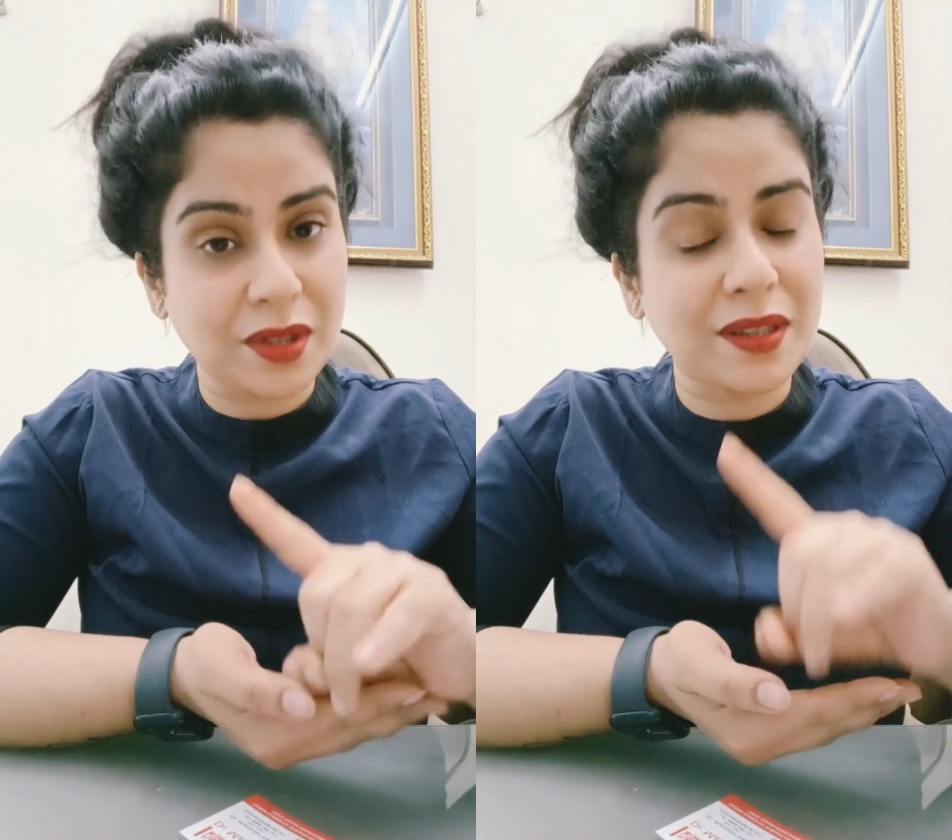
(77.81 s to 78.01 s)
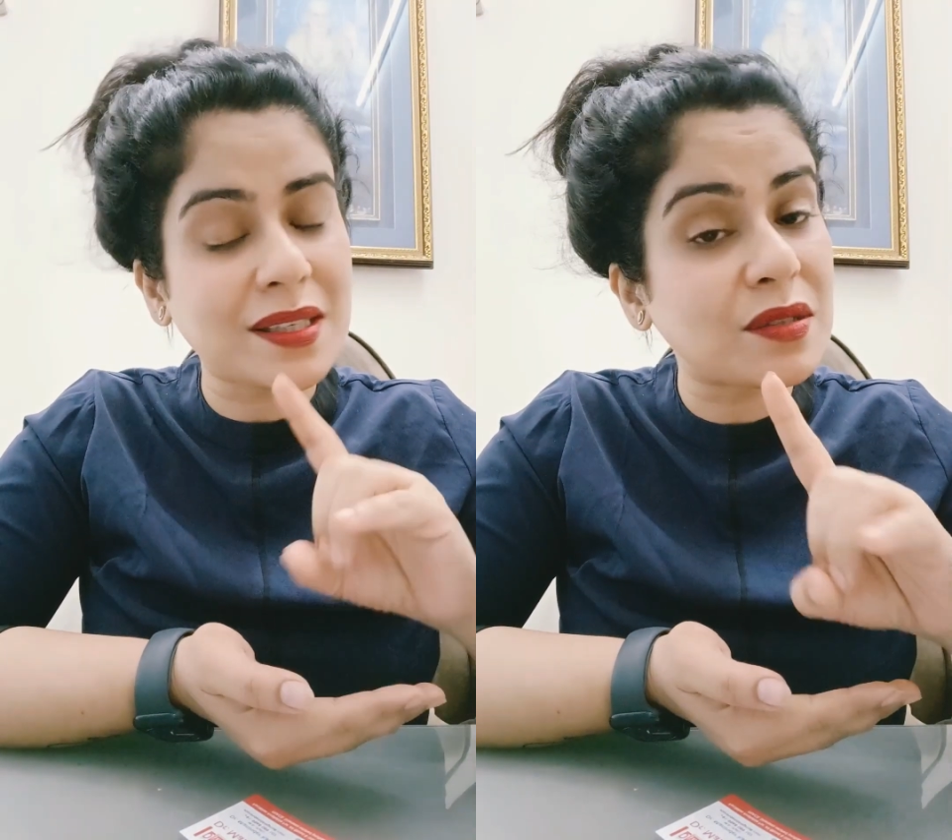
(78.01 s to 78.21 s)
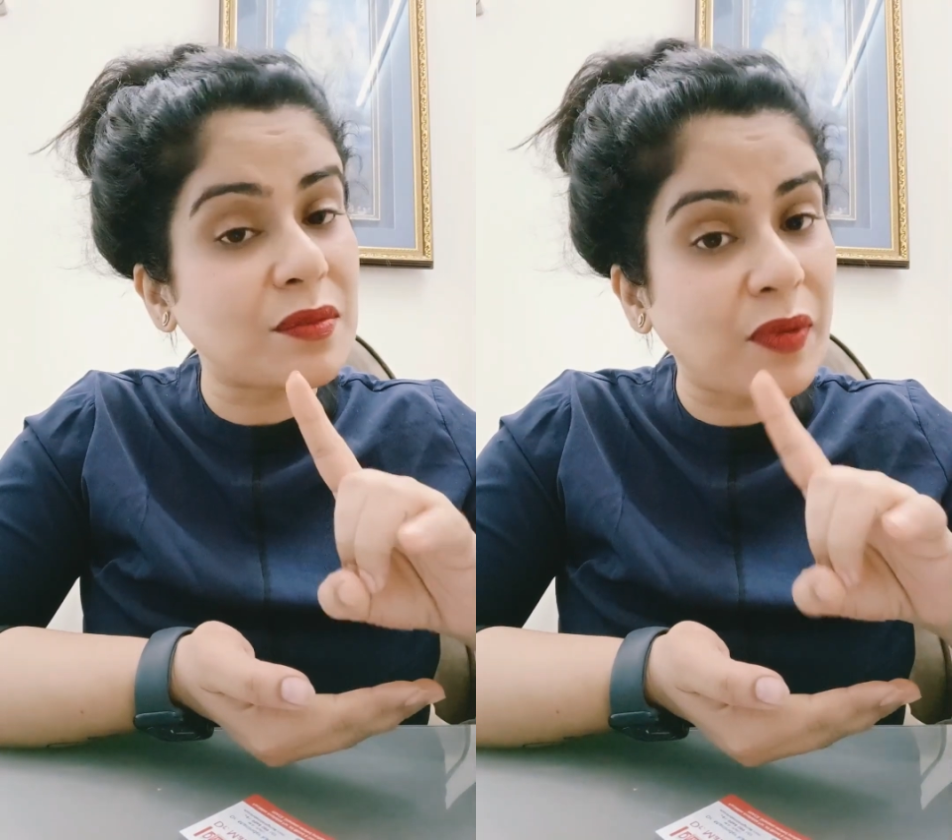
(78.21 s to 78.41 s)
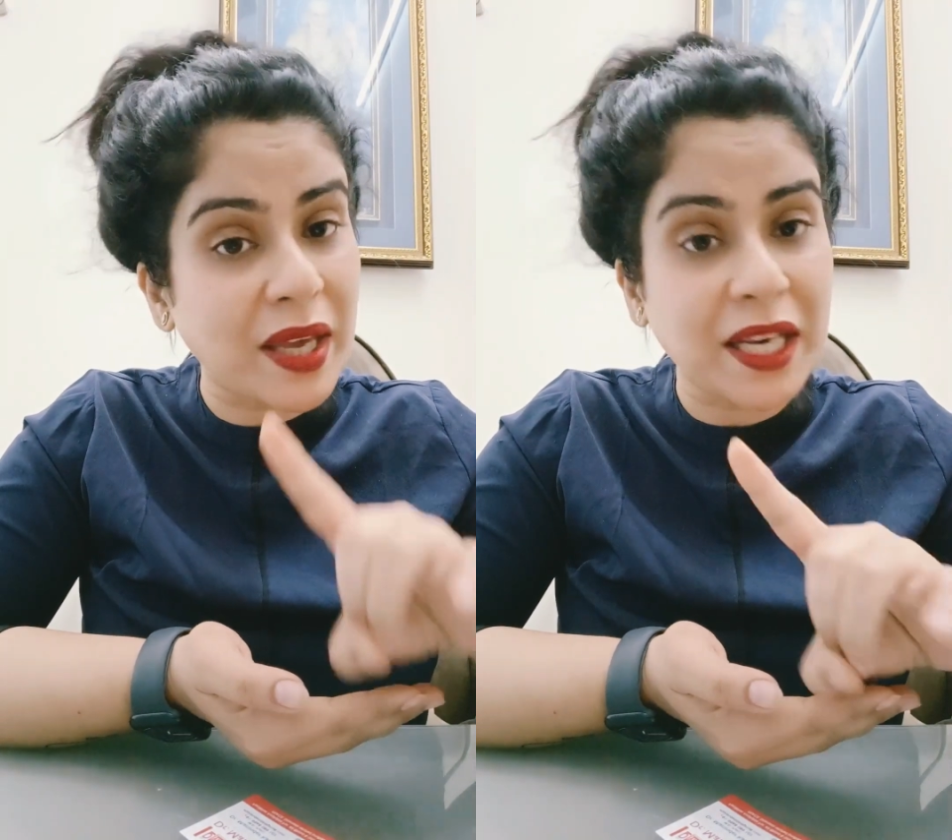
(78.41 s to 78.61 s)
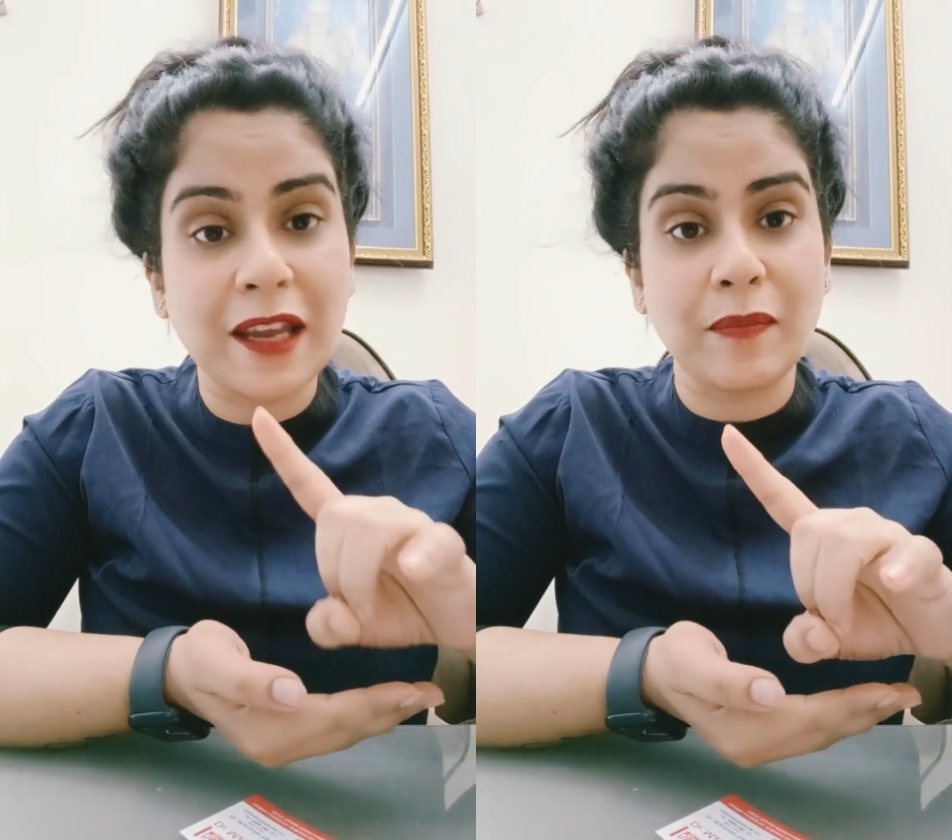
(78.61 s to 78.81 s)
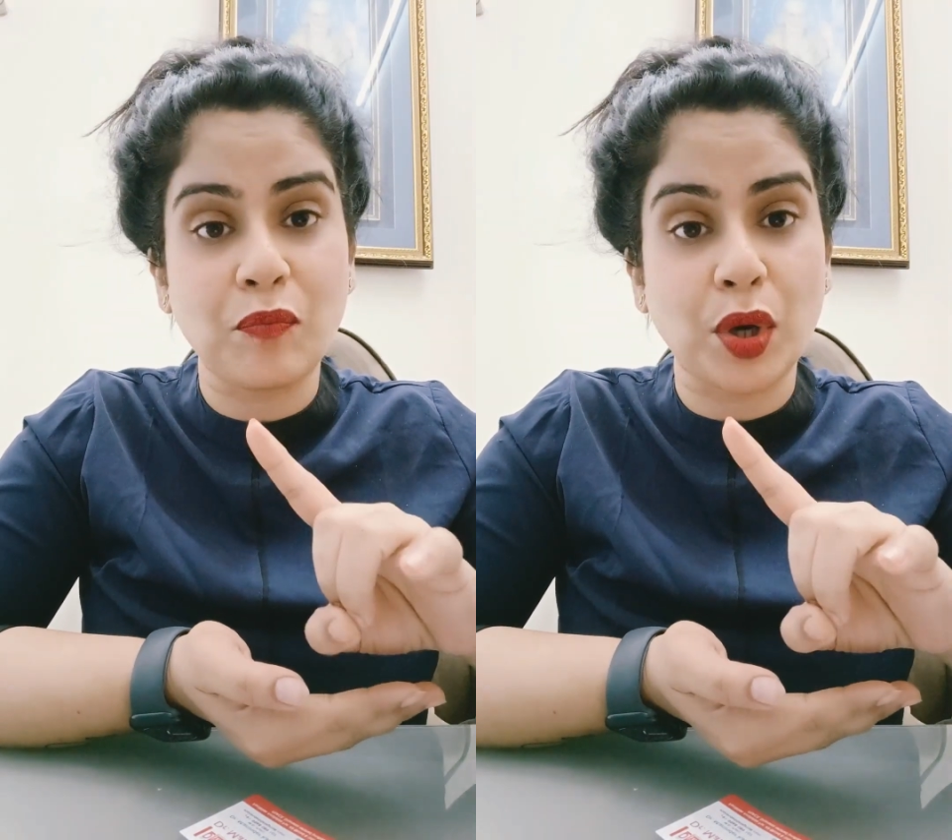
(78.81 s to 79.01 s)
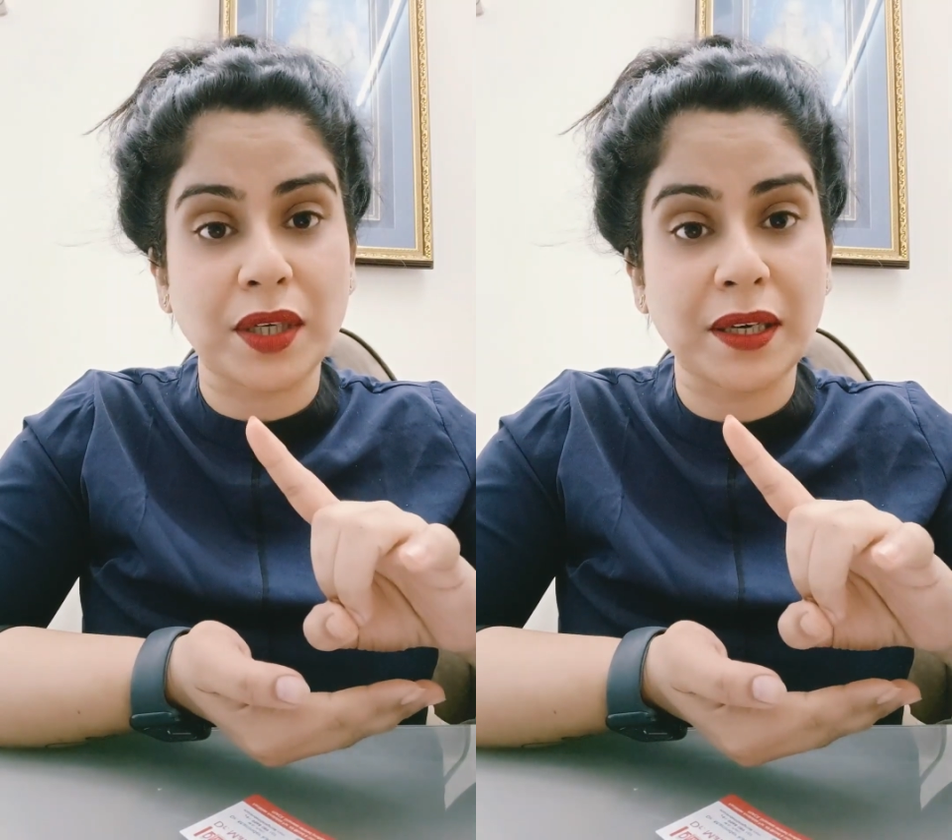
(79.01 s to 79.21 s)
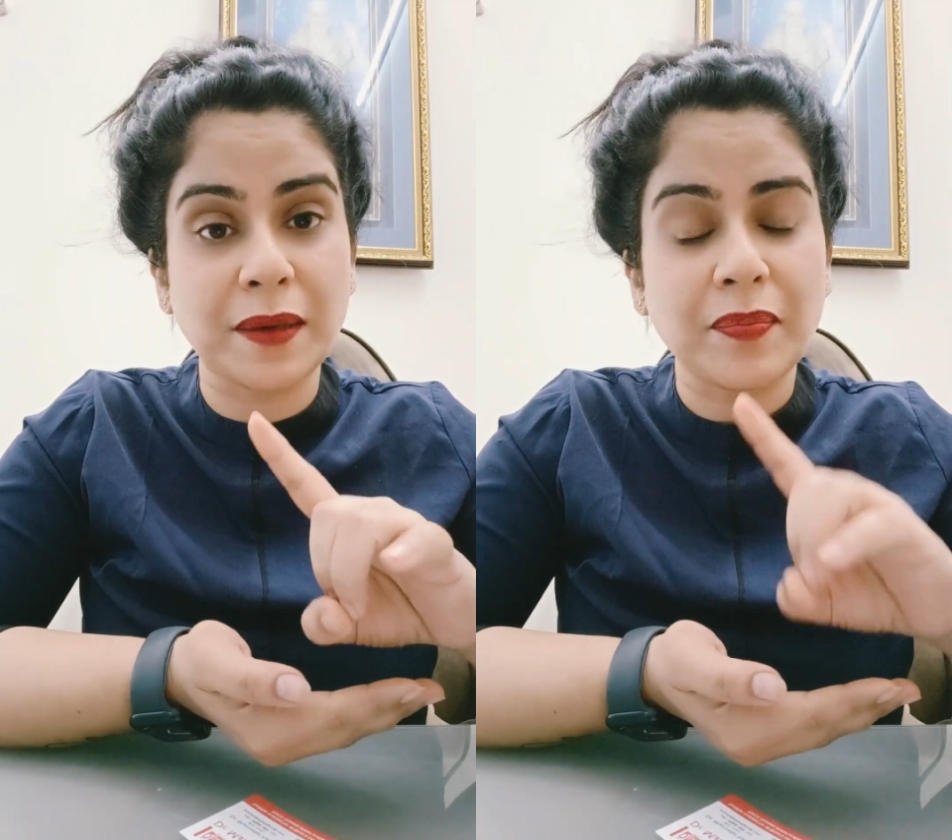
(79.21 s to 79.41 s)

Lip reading: This is very important.